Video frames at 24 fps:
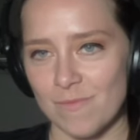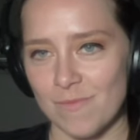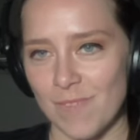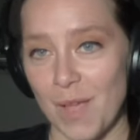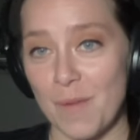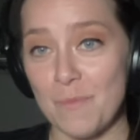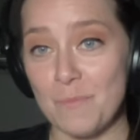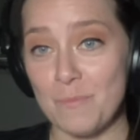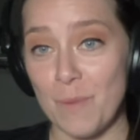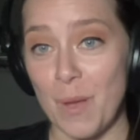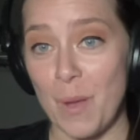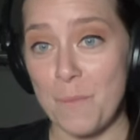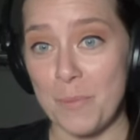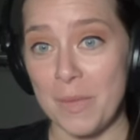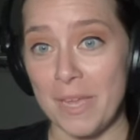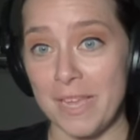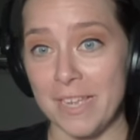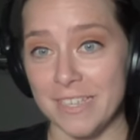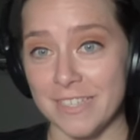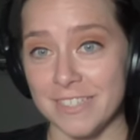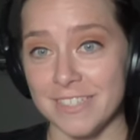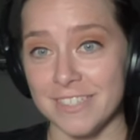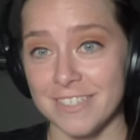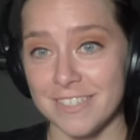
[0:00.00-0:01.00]
I'm
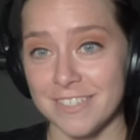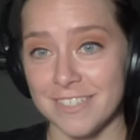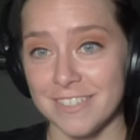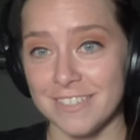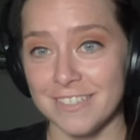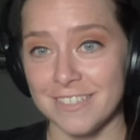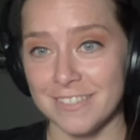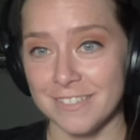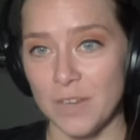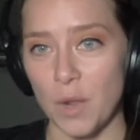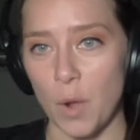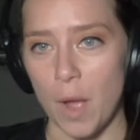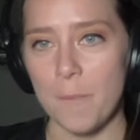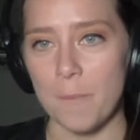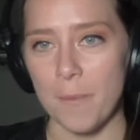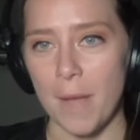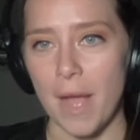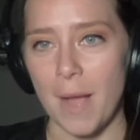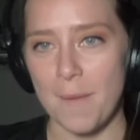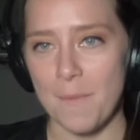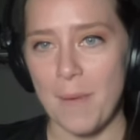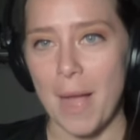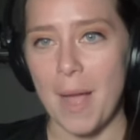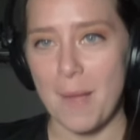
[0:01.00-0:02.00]
pissed.
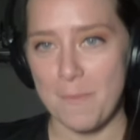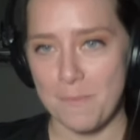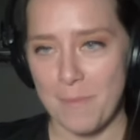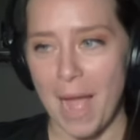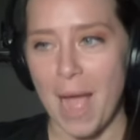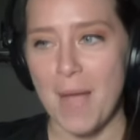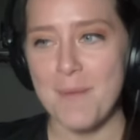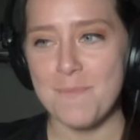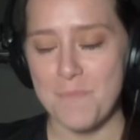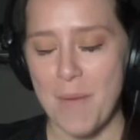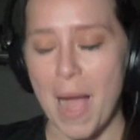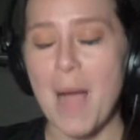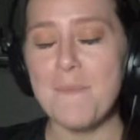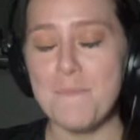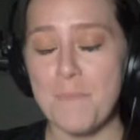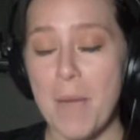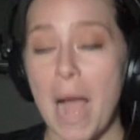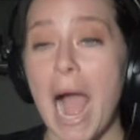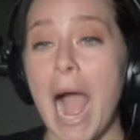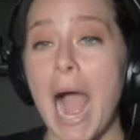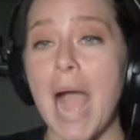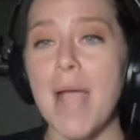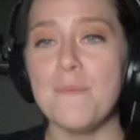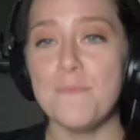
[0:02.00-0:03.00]

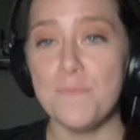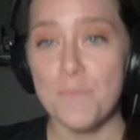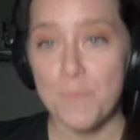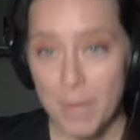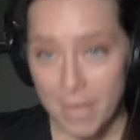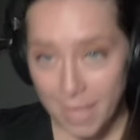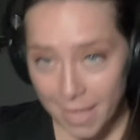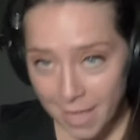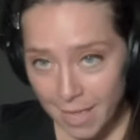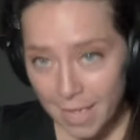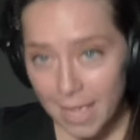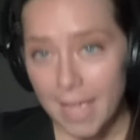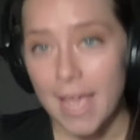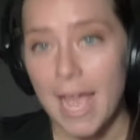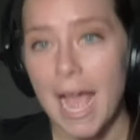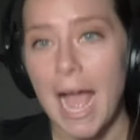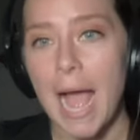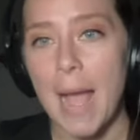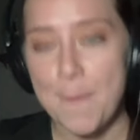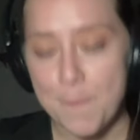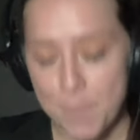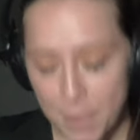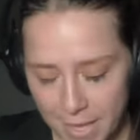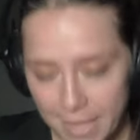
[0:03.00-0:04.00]
I'm
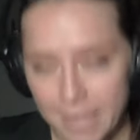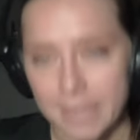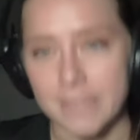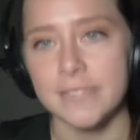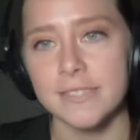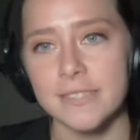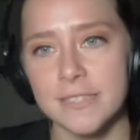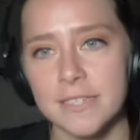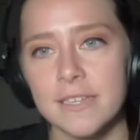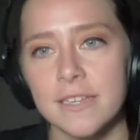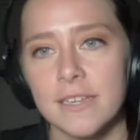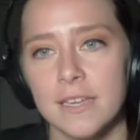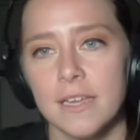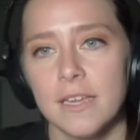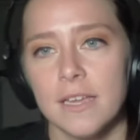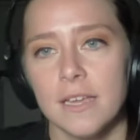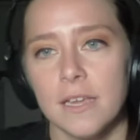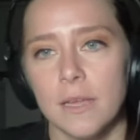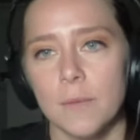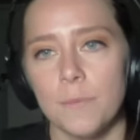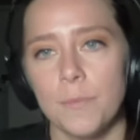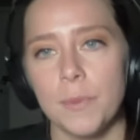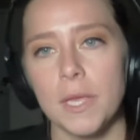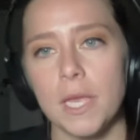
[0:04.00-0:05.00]
pissed
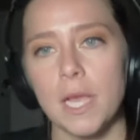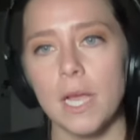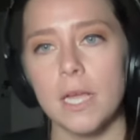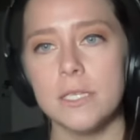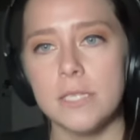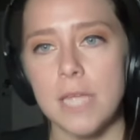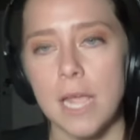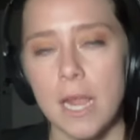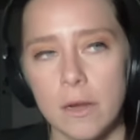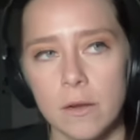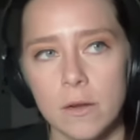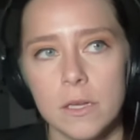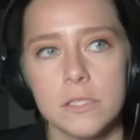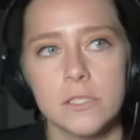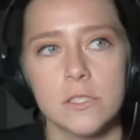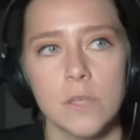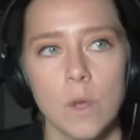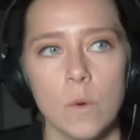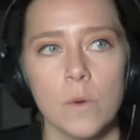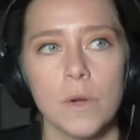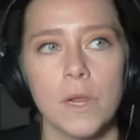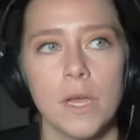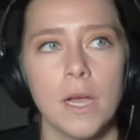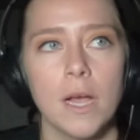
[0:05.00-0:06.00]
because
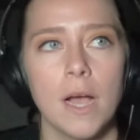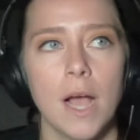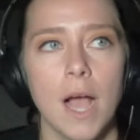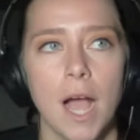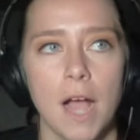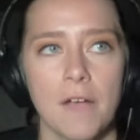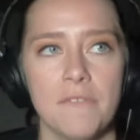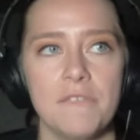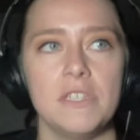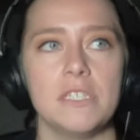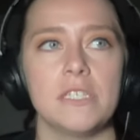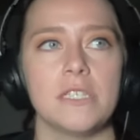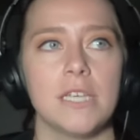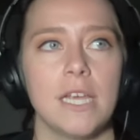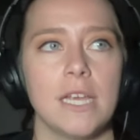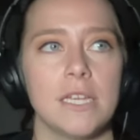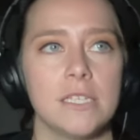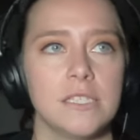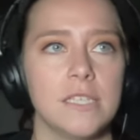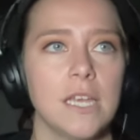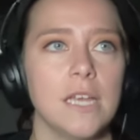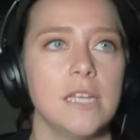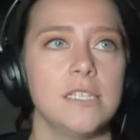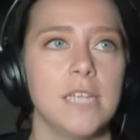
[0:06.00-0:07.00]
Arizona obviously
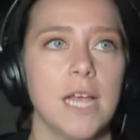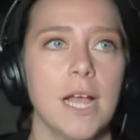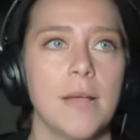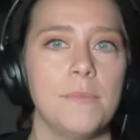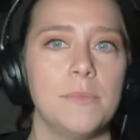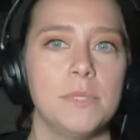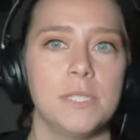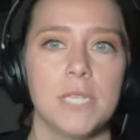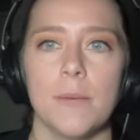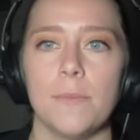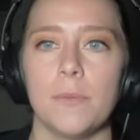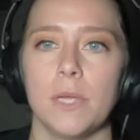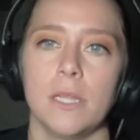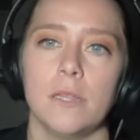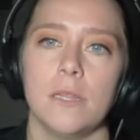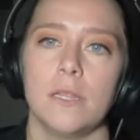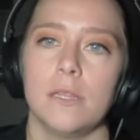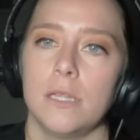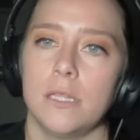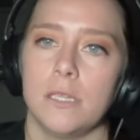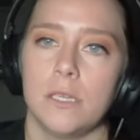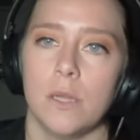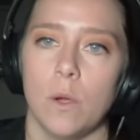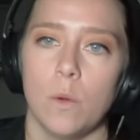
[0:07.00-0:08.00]
has said time and time again
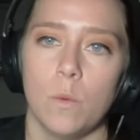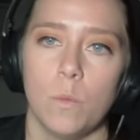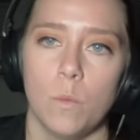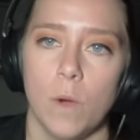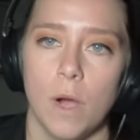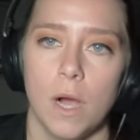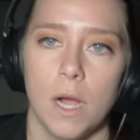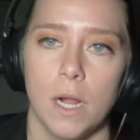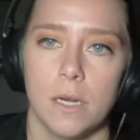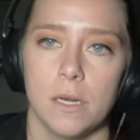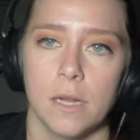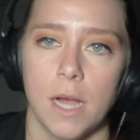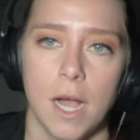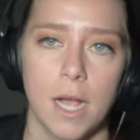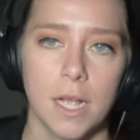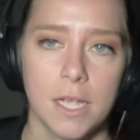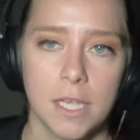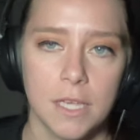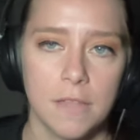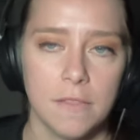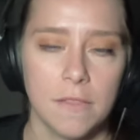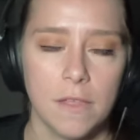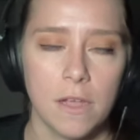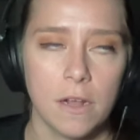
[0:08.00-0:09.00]
that they don't want
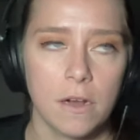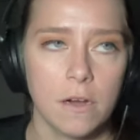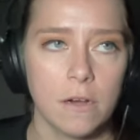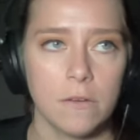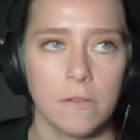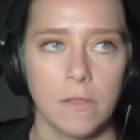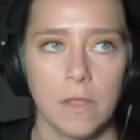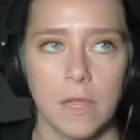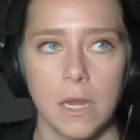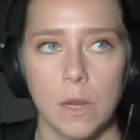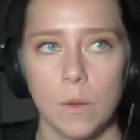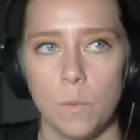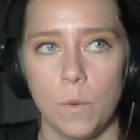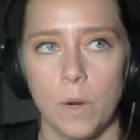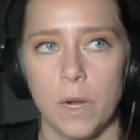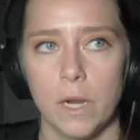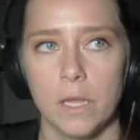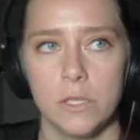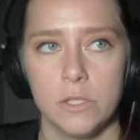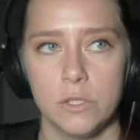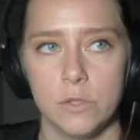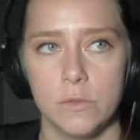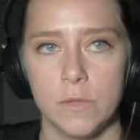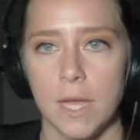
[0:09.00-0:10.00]
hockey there. They didn't want
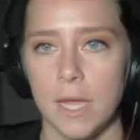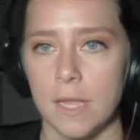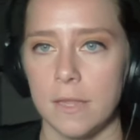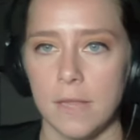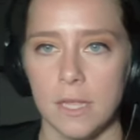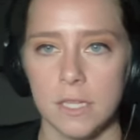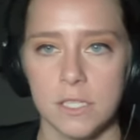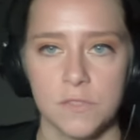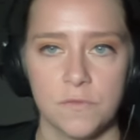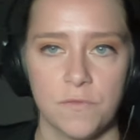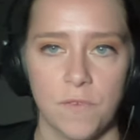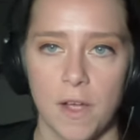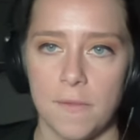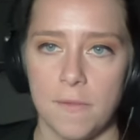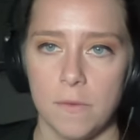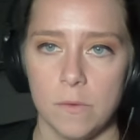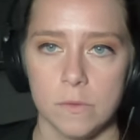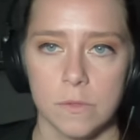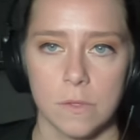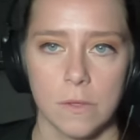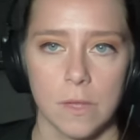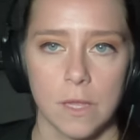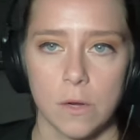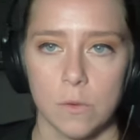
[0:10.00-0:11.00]
to do that, and that's fine. There
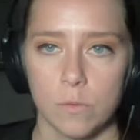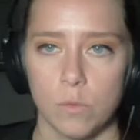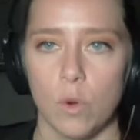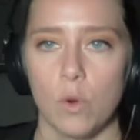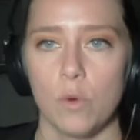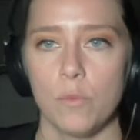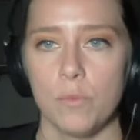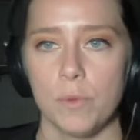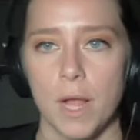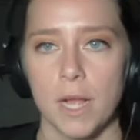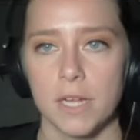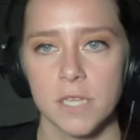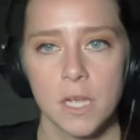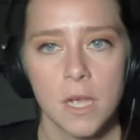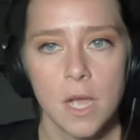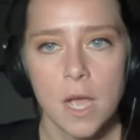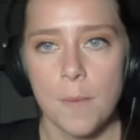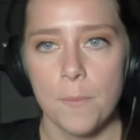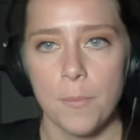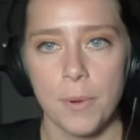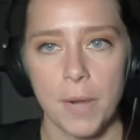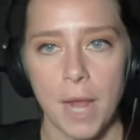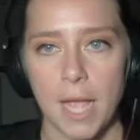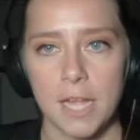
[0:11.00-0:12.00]
was a lot of roadblocks,
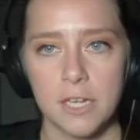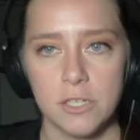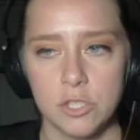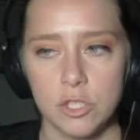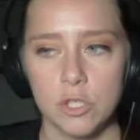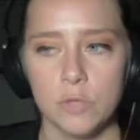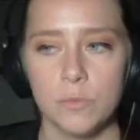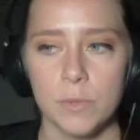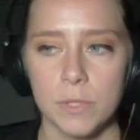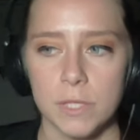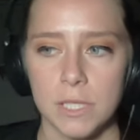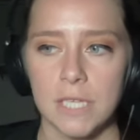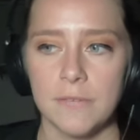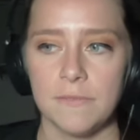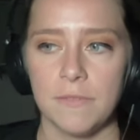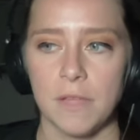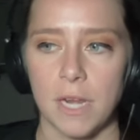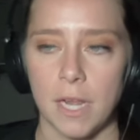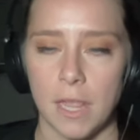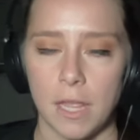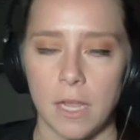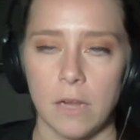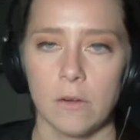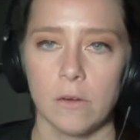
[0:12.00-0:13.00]
but I do believe
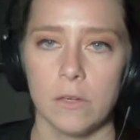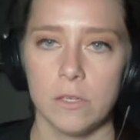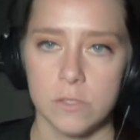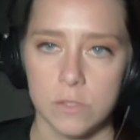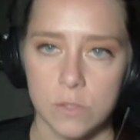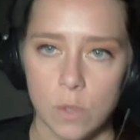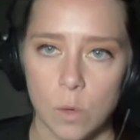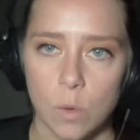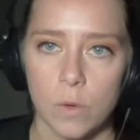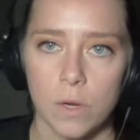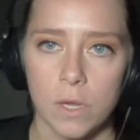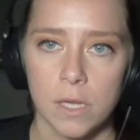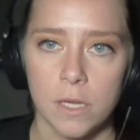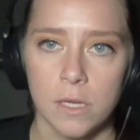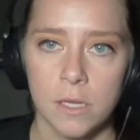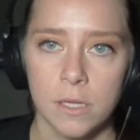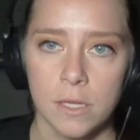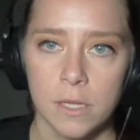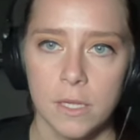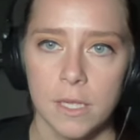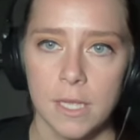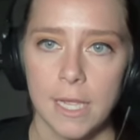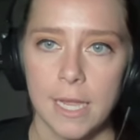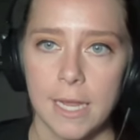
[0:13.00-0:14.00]
that Arizona
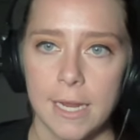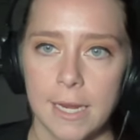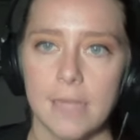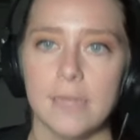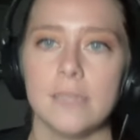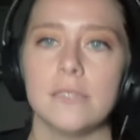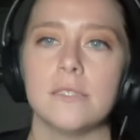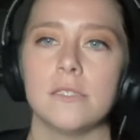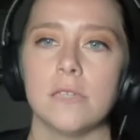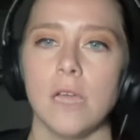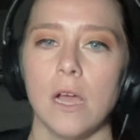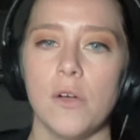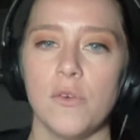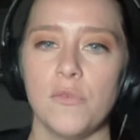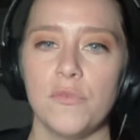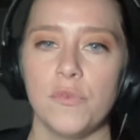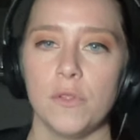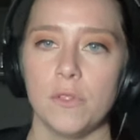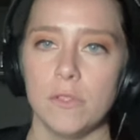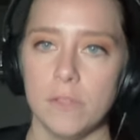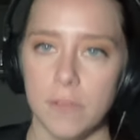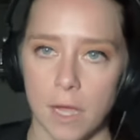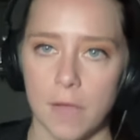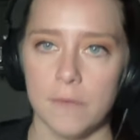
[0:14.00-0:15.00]
in itself
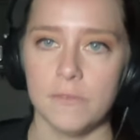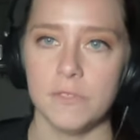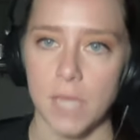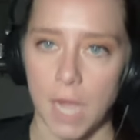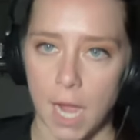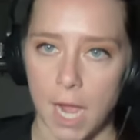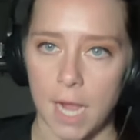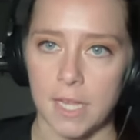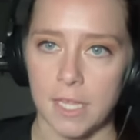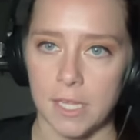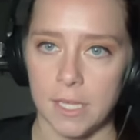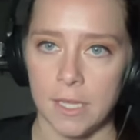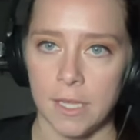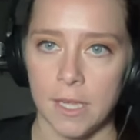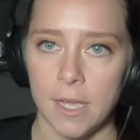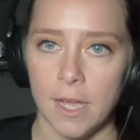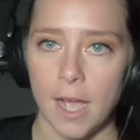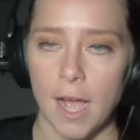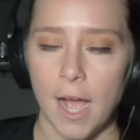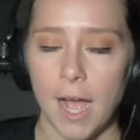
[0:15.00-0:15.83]
loves hockey.